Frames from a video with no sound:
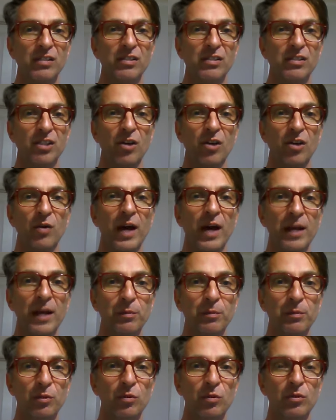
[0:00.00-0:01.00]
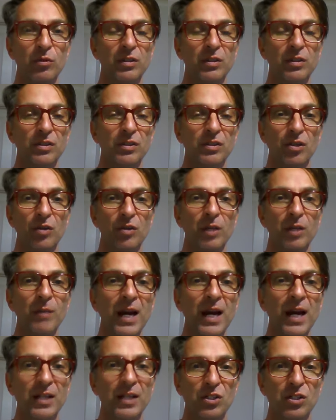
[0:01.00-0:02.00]
So April, oh, sorry, the
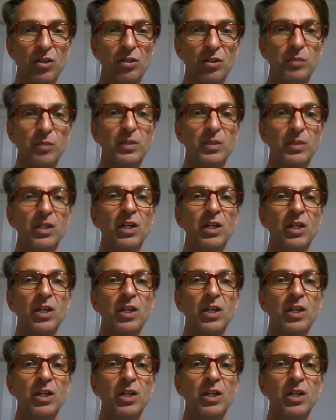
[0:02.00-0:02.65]
March lodgement,